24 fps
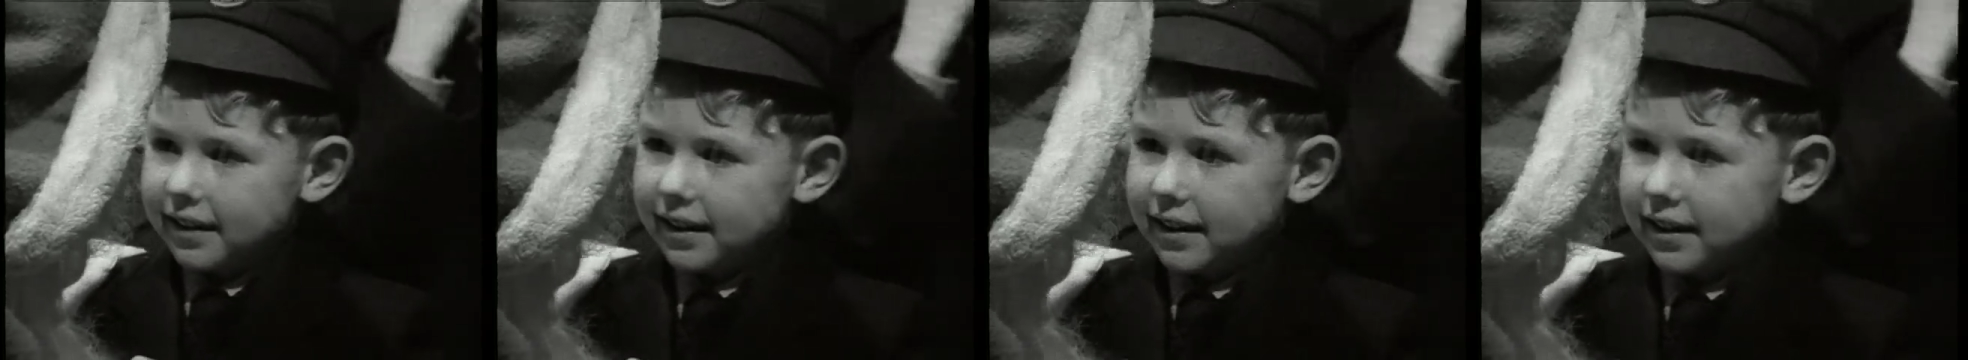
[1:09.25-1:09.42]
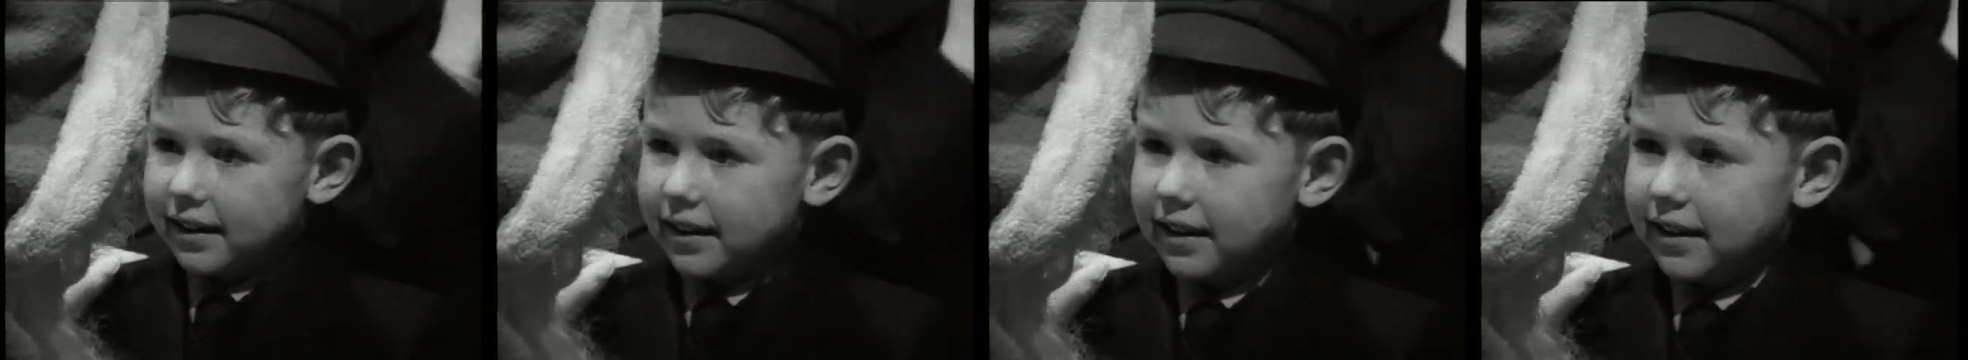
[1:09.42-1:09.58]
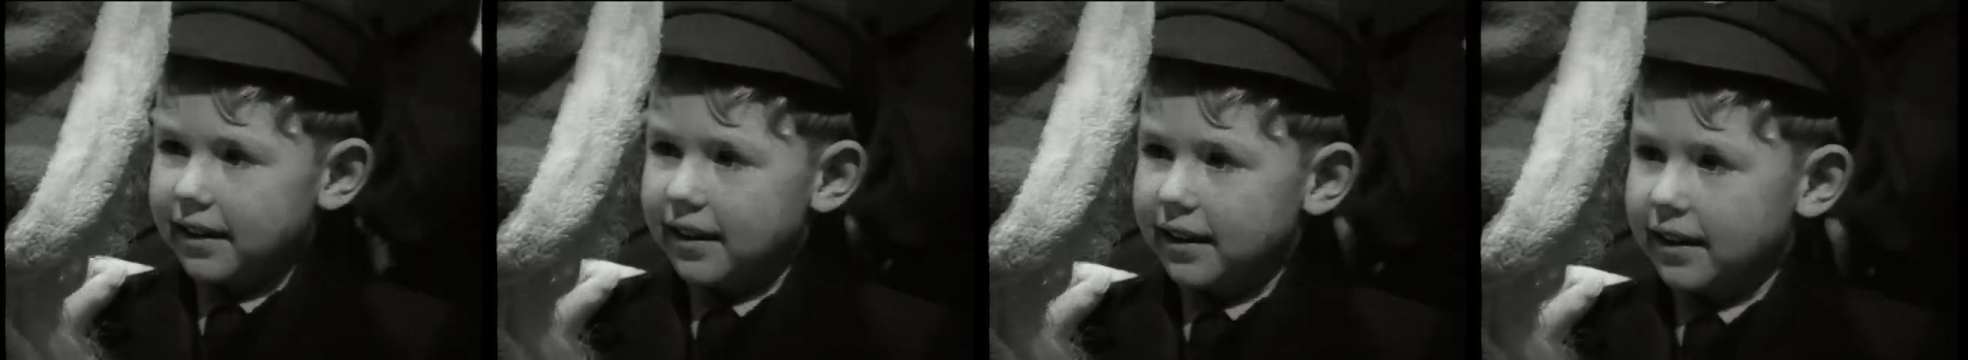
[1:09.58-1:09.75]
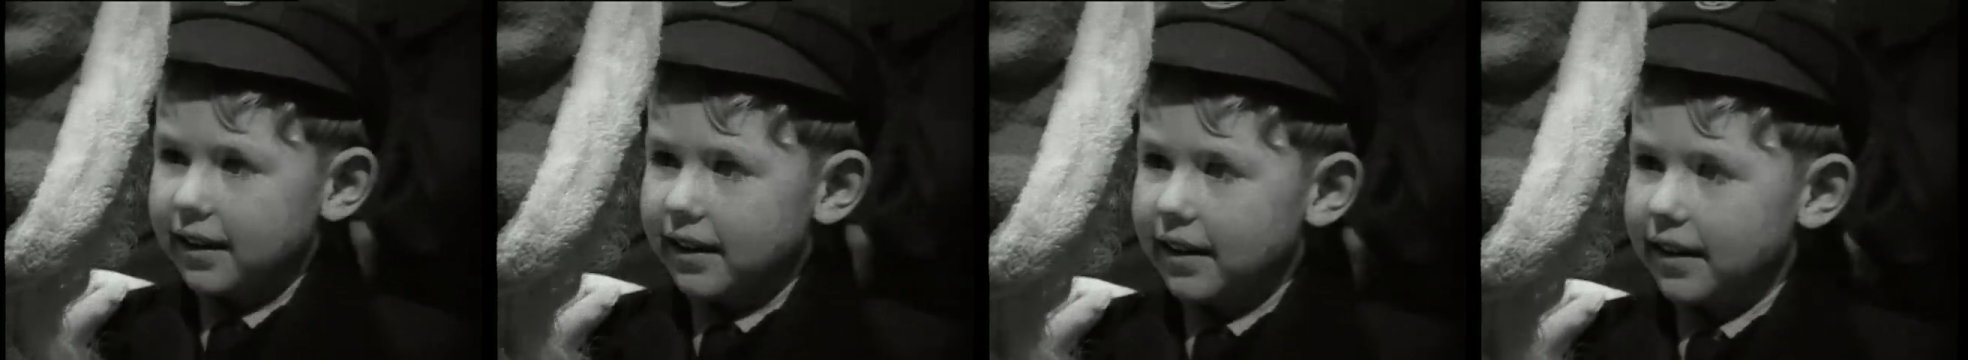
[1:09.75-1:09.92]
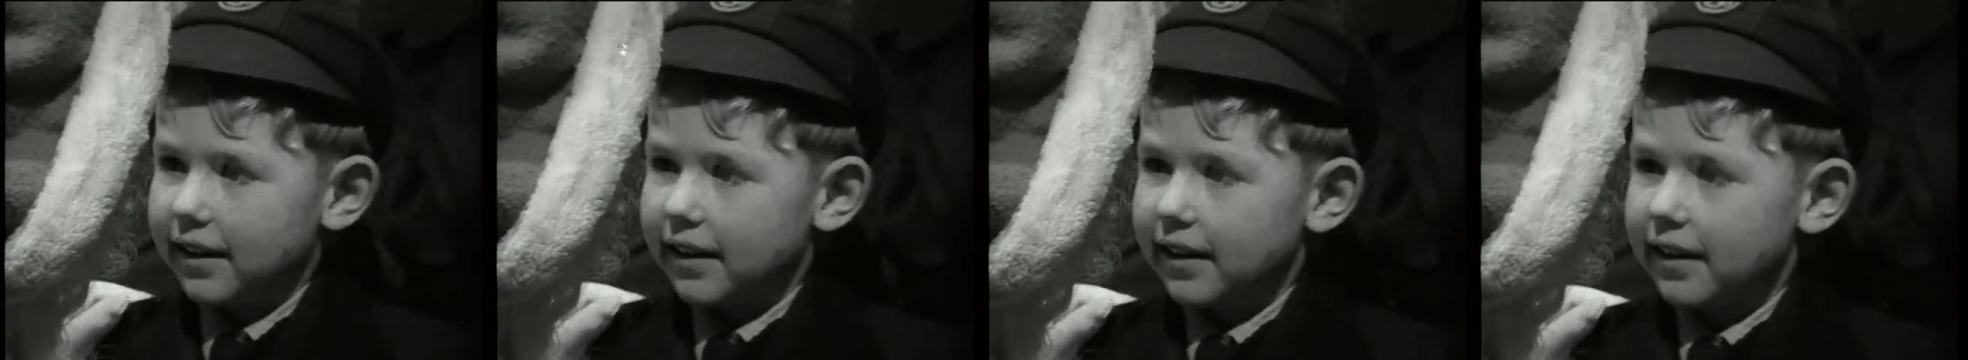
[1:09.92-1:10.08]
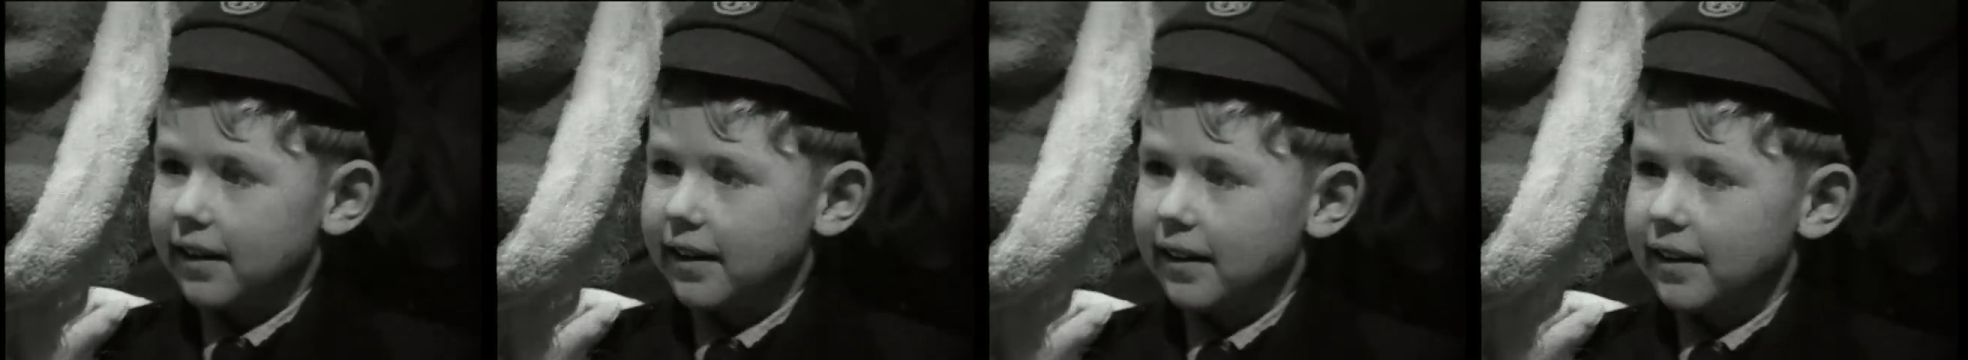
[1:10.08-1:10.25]
would you like for
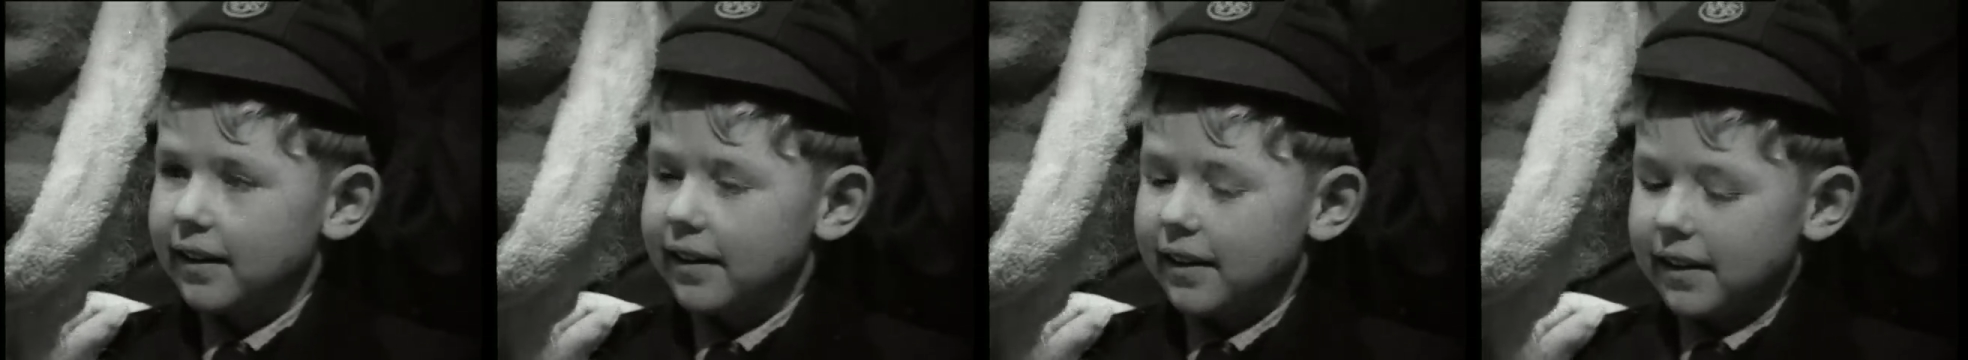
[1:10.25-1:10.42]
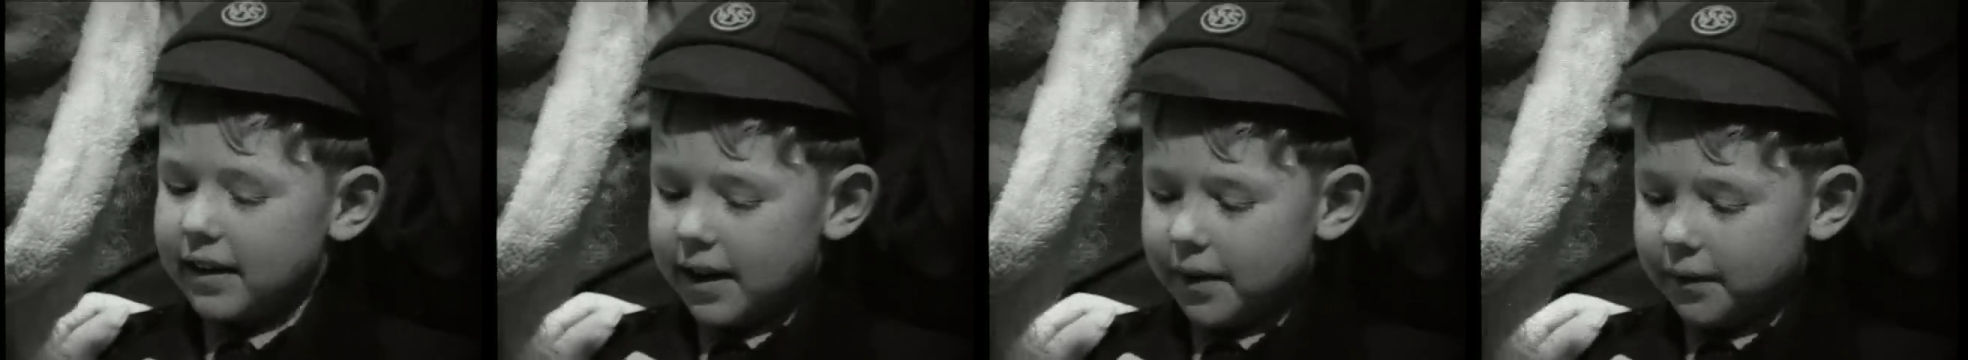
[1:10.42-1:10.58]
Christmas?